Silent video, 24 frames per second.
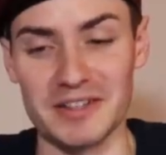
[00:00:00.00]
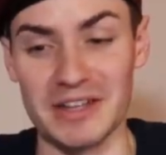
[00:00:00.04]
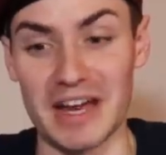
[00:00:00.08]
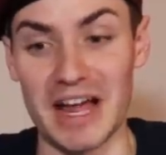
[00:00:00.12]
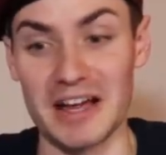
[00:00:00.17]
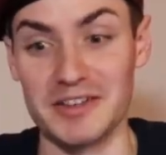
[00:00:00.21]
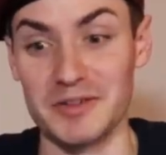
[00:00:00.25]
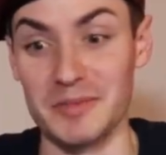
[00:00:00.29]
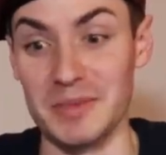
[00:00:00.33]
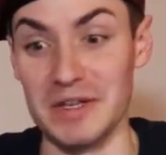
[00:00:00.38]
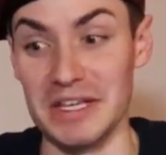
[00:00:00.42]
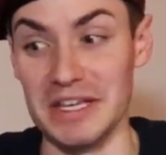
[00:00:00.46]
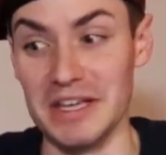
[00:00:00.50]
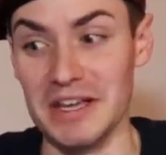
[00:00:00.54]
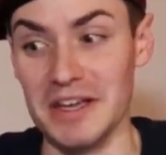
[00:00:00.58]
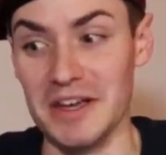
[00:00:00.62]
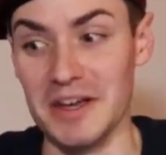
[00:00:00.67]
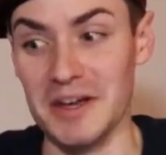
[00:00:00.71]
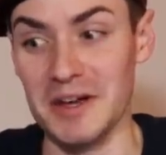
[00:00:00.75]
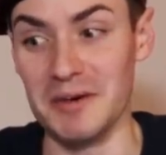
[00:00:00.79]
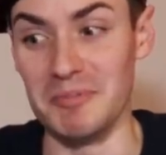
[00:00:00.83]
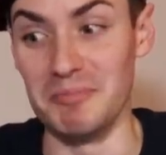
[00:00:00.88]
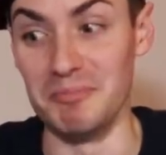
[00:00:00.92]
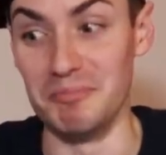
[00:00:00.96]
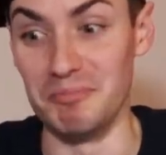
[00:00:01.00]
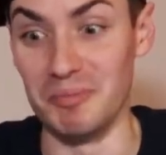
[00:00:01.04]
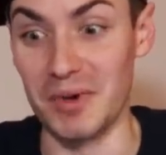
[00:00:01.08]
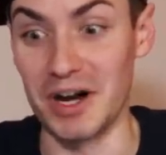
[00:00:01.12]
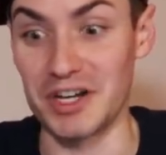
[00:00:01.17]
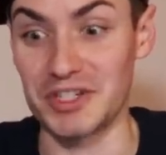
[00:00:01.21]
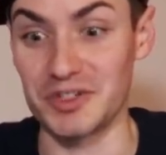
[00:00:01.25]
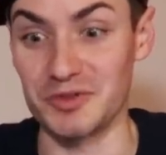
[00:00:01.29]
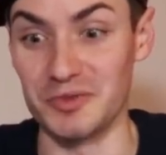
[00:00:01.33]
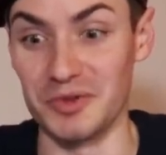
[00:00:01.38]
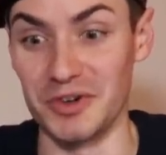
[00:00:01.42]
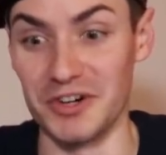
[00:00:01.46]
It had to be
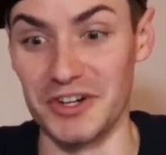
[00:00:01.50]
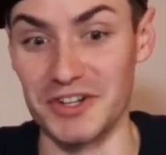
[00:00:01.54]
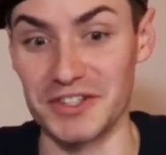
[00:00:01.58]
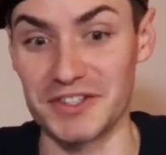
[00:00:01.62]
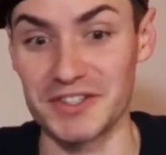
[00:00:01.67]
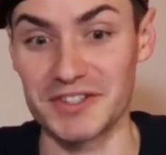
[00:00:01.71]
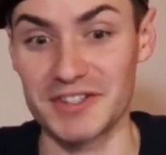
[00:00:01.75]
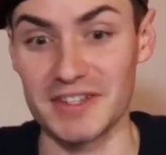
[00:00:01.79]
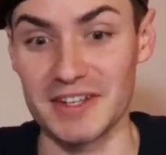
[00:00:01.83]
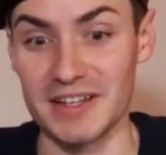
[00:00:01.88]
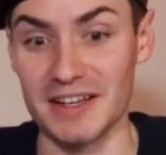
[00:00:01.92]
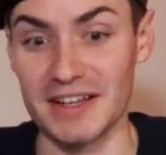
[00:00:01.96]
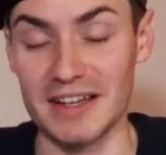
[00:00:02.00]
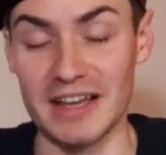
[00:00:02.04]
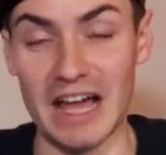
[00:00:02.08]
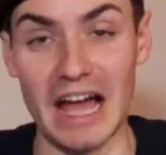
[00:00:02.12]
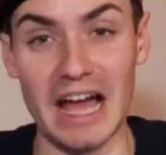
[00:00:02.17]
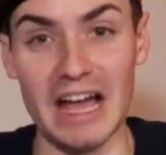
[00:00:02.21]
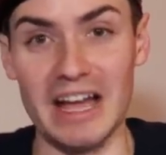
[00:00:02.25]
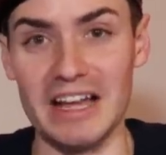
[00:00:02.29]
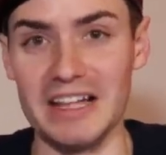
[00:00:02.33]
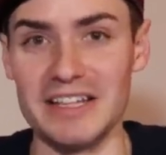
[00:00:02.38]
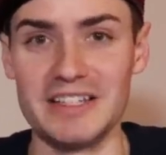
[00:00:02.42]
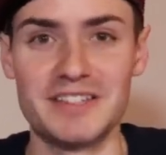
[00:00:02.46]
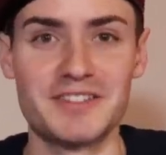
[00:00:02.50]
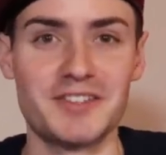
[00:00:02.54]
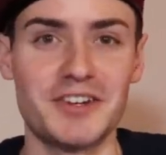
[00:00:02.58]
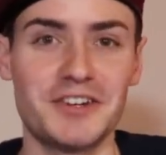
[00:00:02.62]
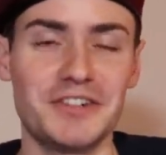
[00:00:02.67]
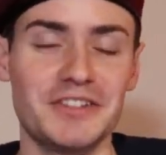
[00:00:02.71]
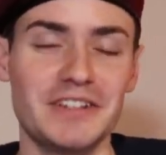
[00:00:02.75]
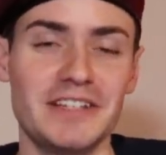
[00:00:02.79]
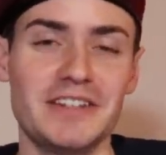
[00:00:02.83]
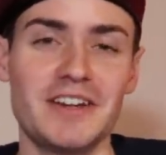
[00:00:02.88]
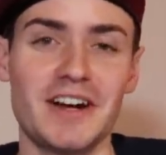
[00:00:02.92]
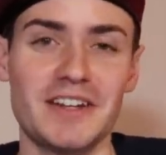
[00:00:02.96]
much worse. Uh, it's
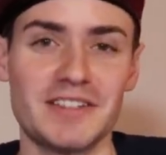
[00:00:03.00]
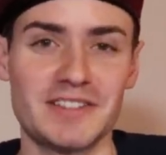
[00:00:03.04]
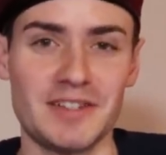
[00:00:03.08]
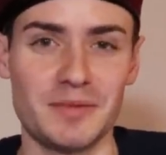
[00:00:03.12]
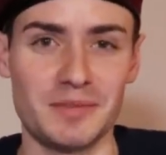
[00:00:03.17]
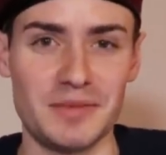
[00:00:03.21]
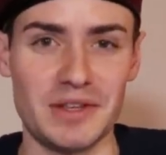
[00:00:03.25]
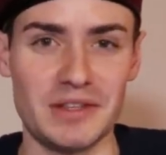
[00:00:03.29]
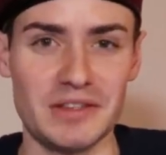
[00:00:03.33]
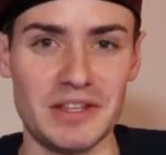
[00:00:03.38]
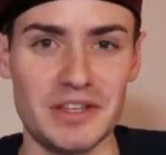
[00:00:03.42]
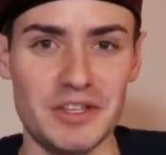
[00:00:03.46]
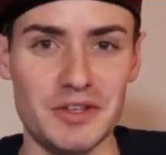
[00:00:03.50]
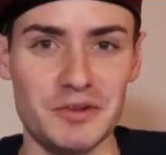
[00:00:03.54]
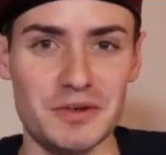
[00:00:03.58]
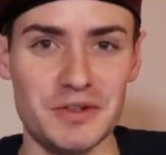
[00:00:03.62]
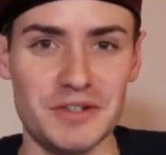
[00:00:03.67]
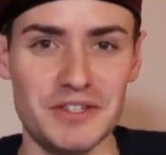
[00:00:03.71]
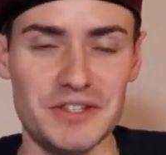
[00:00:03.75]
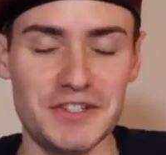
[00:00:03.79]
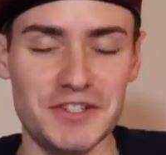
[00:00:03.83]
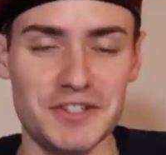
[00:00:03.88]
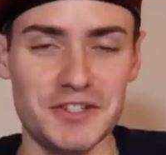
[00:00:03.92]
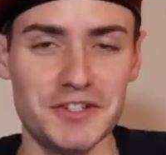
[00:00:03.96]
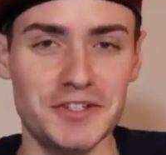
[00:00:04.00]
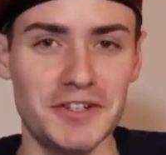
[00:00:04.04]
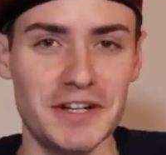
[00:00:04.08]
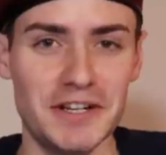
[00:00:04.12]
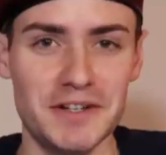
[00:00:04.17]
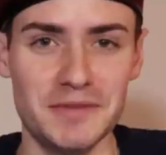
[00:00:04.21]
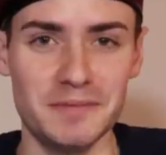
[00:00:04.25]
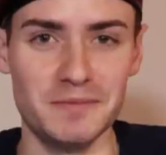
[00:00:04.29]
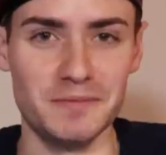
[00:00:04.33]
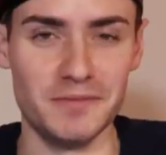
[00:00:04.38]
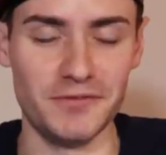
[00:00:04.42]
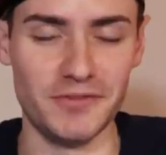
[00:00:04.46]
certainly not something that you can do
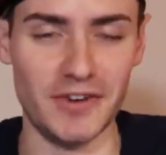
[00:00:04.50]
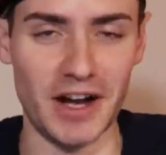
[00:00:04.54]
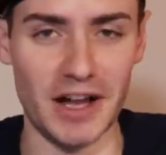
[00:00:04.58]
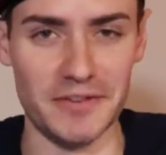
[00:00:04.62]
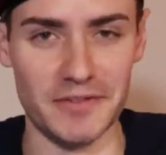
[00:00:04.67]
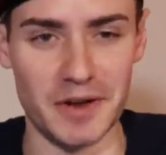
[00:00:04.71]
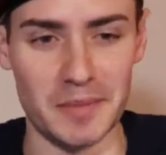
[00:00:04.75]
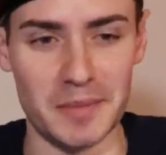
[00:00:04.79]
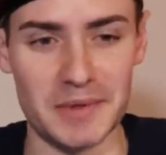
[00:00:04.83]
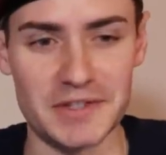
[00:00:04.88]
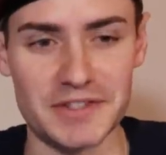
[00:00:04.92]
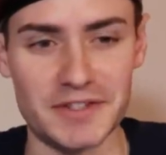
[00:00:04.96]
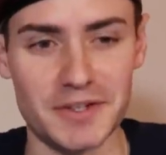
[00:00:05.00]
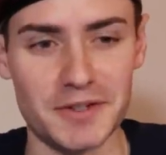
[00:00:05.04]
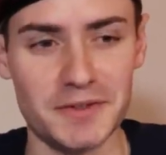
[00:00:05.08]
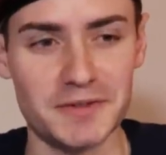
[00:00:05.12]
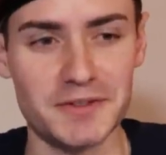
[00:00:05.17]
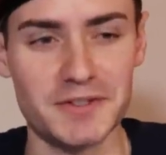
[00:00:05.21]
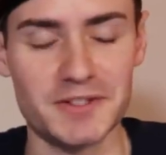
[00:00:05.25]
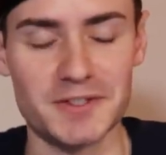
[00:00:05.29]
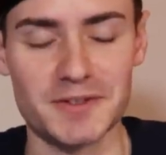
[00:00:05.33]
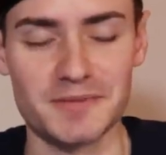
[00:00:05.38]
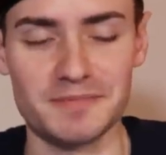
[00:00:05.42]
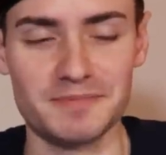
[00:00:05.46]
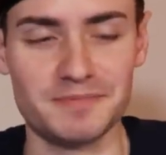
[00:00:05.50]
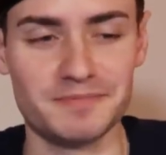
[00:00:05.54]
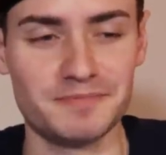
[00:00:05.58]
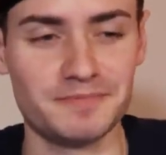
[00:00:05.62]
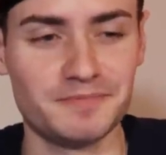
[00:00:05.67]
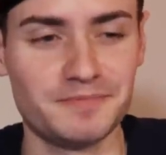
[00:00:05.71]
in five episodes.